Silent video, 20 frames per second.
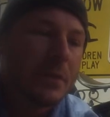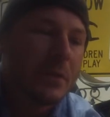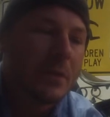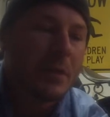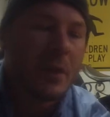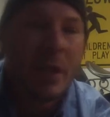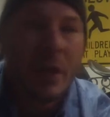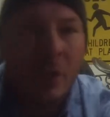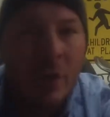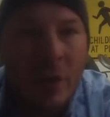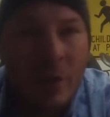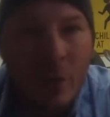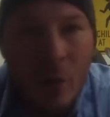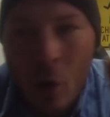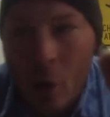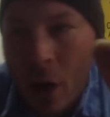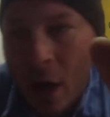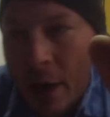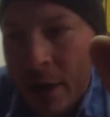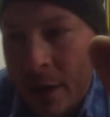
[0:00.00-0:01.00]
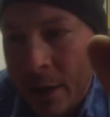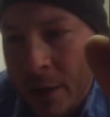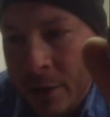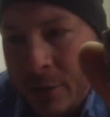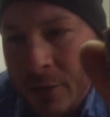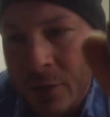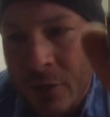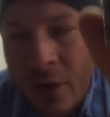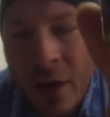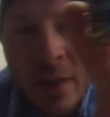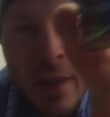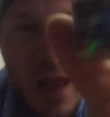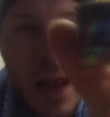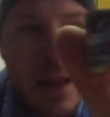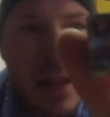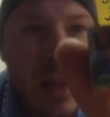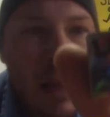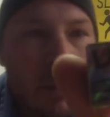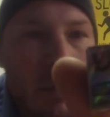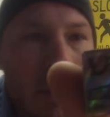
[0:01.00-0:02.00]
I don't even know how to say that
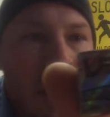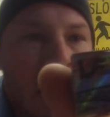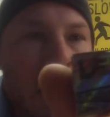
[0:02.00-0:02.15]
name.